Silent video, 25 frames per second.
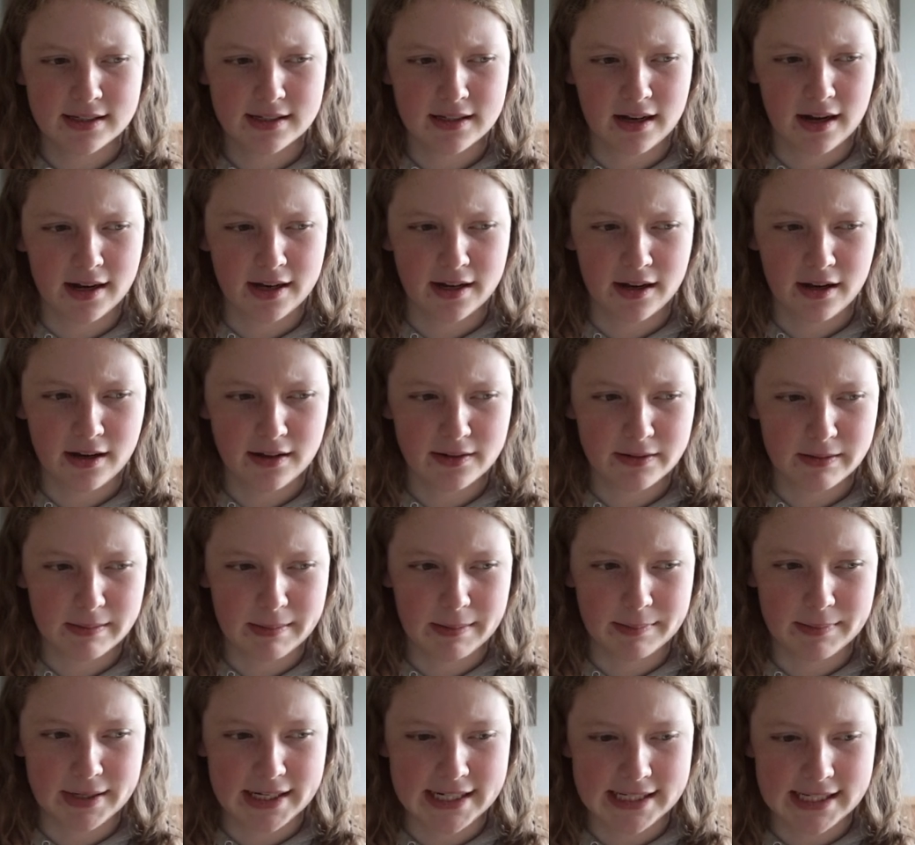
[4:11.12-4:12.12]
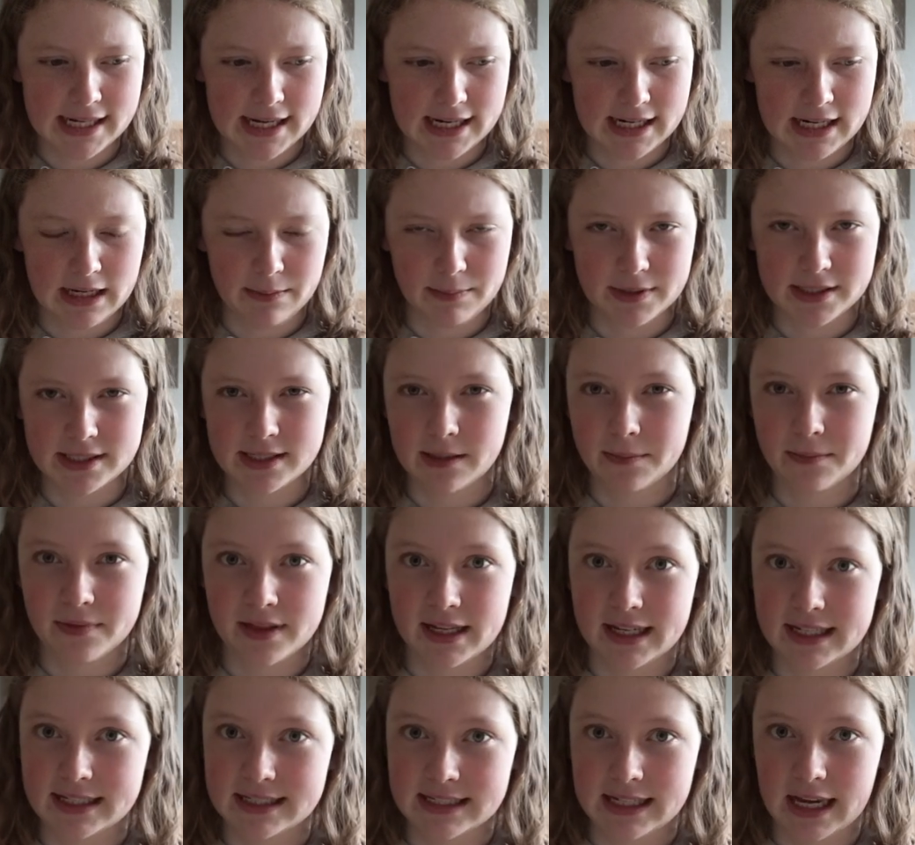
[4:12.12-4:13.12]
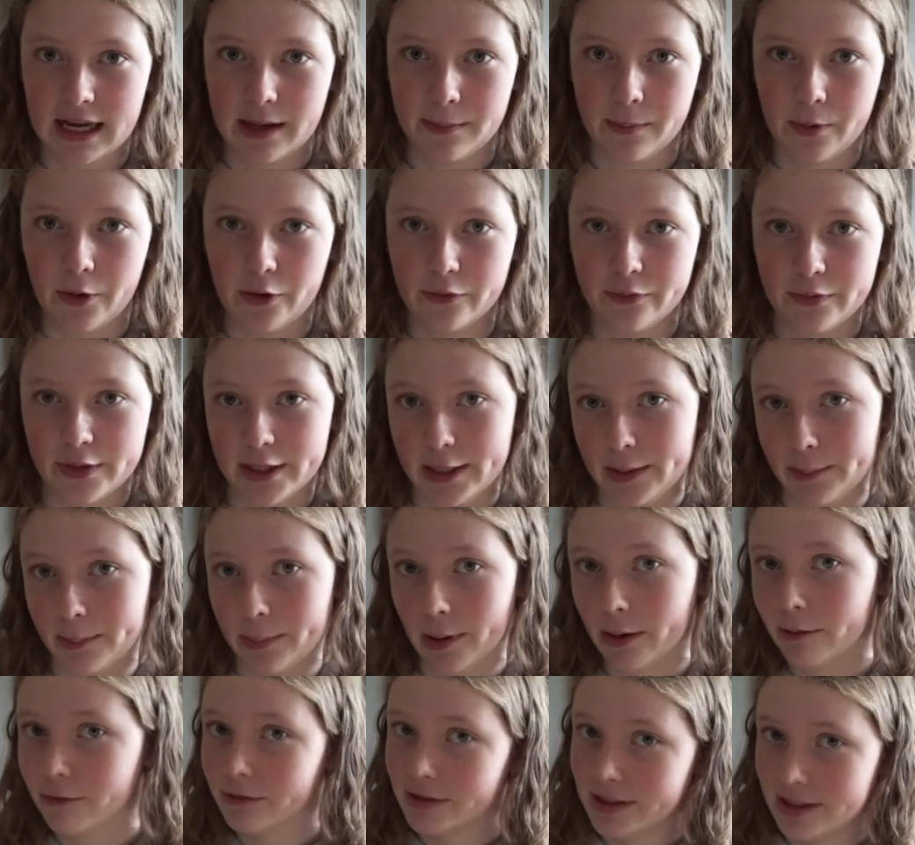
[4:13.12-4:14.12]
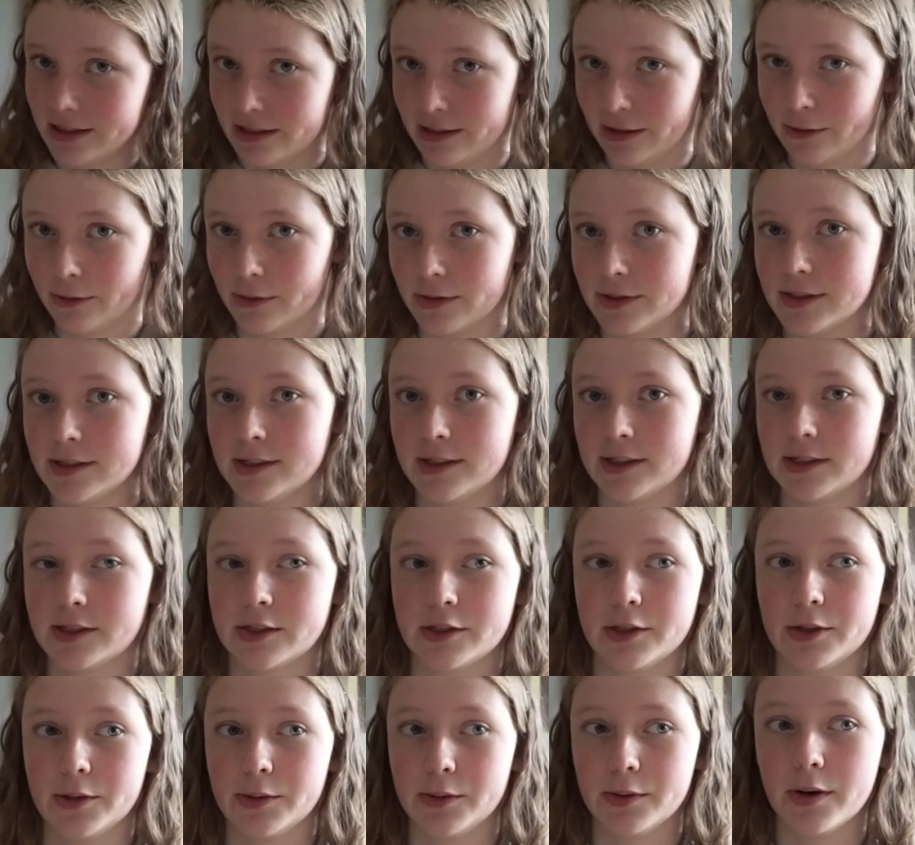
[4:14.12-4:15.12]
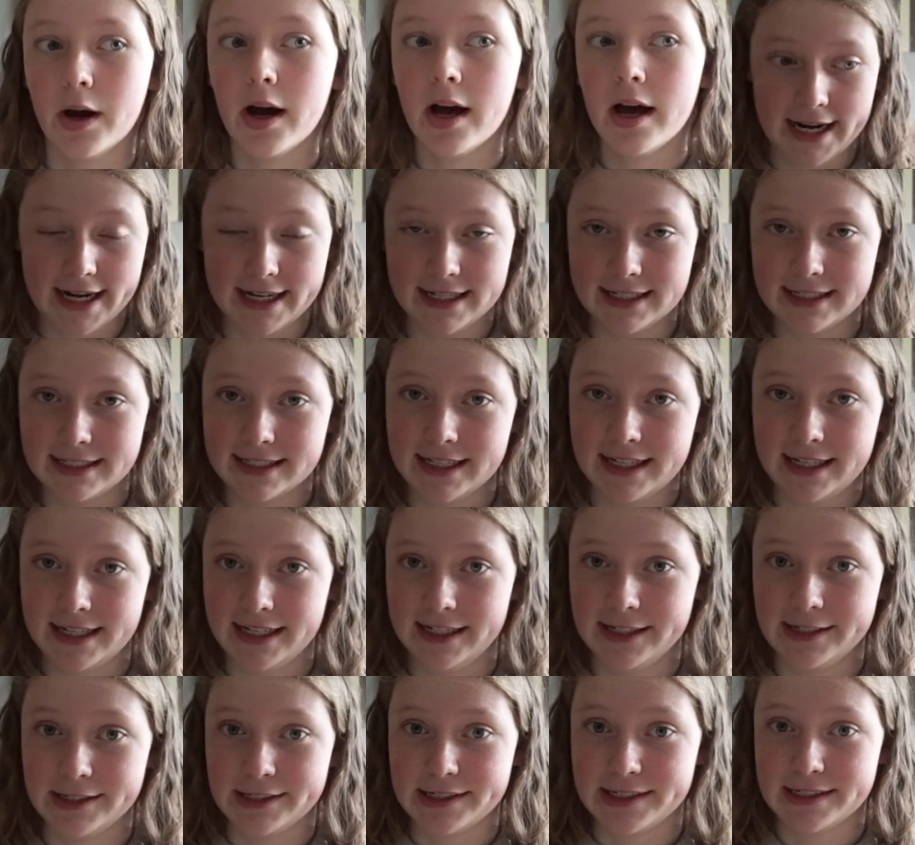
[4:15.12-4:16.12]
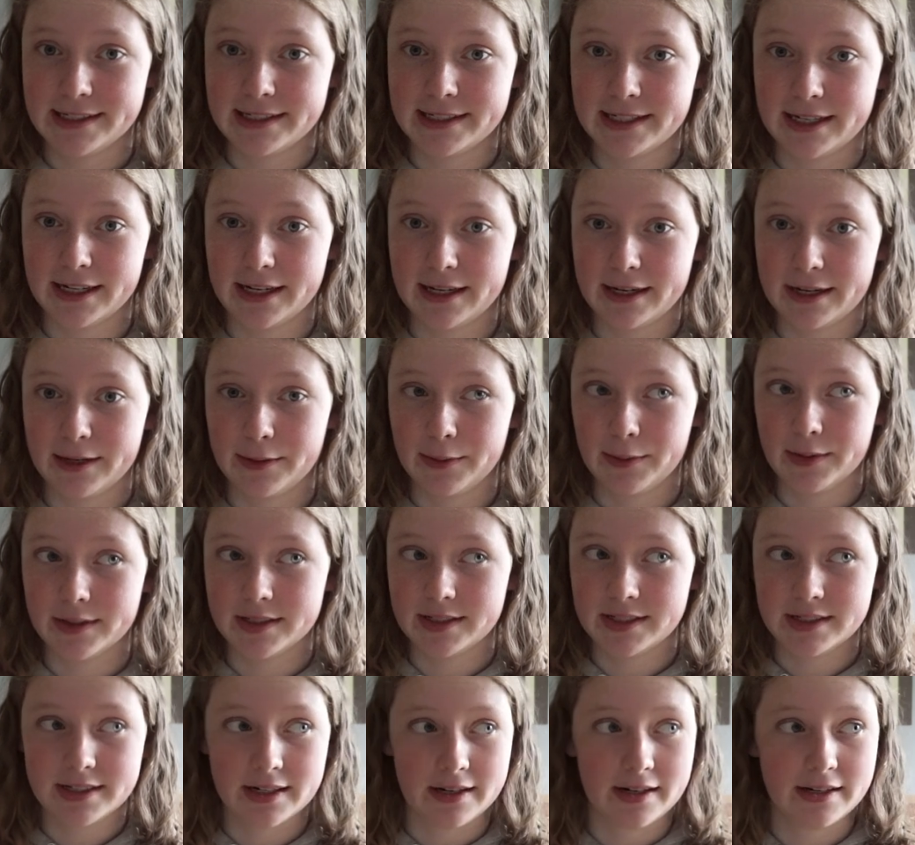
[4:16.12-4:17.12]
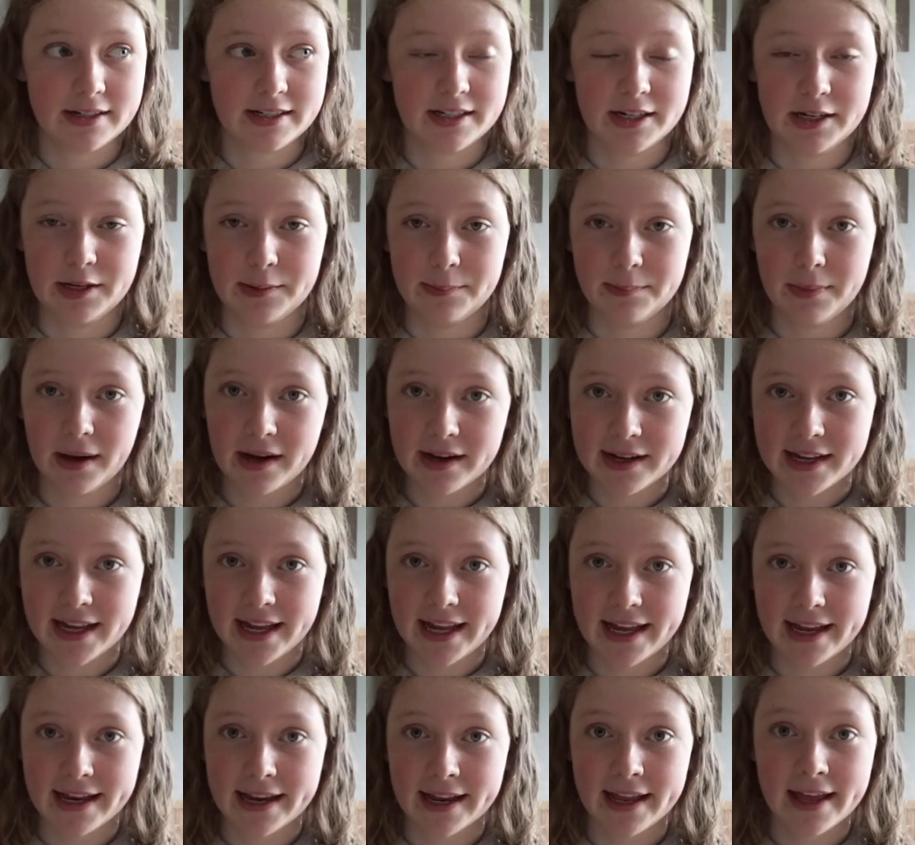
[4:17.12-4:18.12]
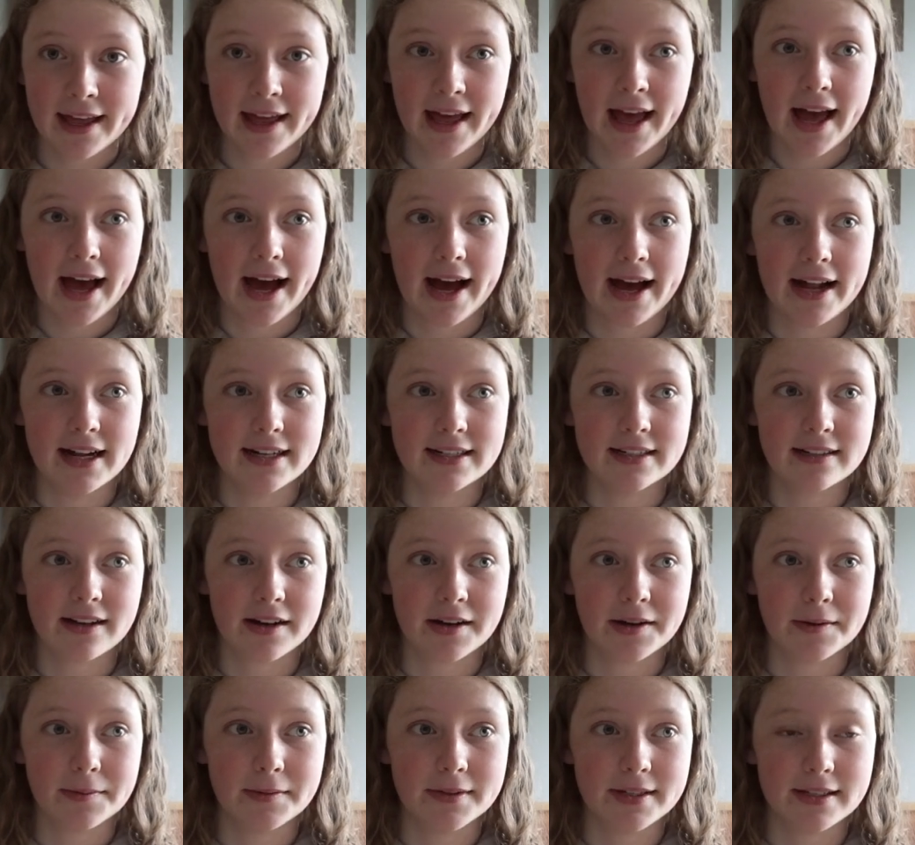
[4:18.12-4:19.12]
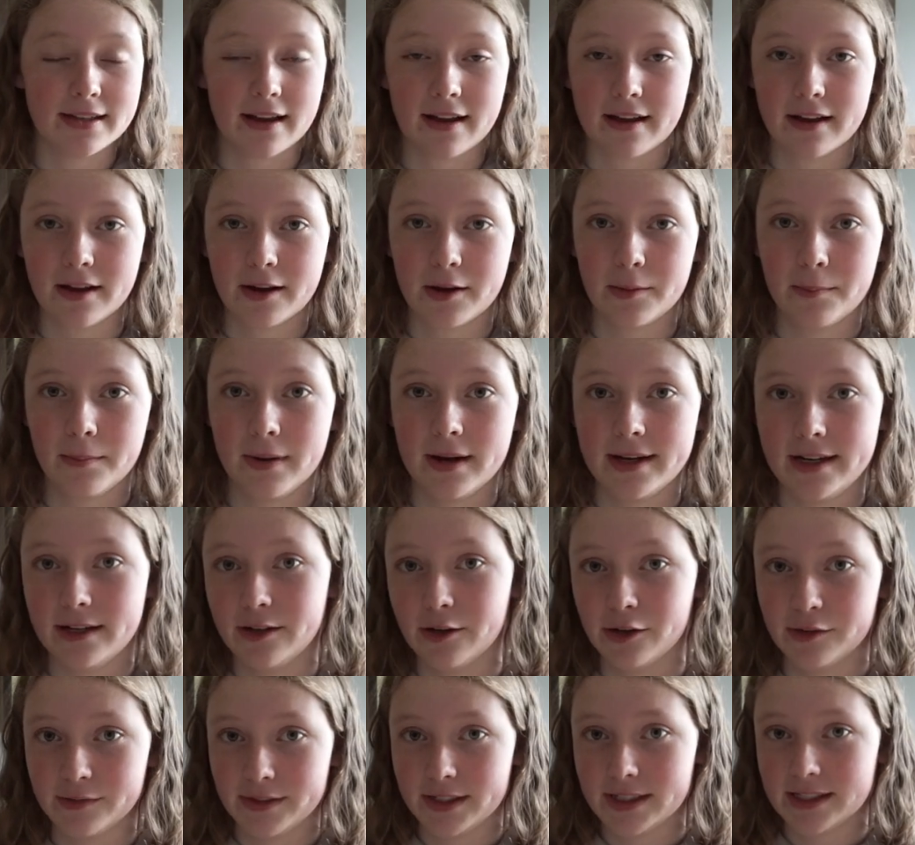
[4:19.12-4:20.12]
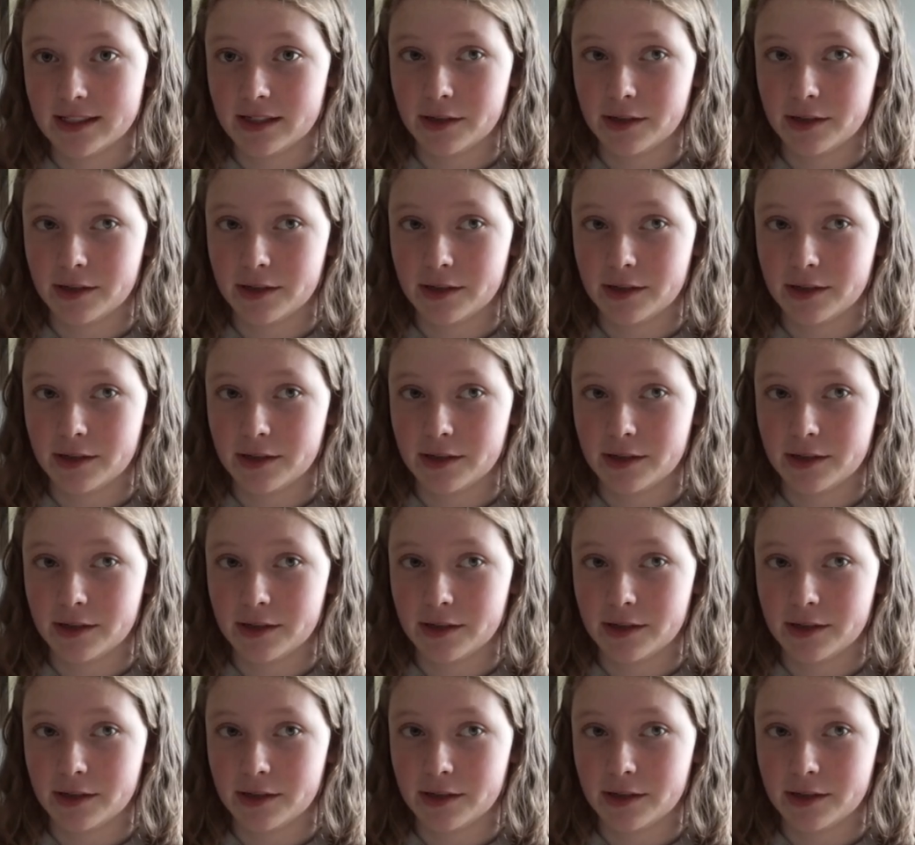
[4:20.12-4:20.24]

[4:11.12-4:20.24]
I can't remember exactly, but something set him off and he bolted across the school, and he just started bucking, and I was like a complete novice.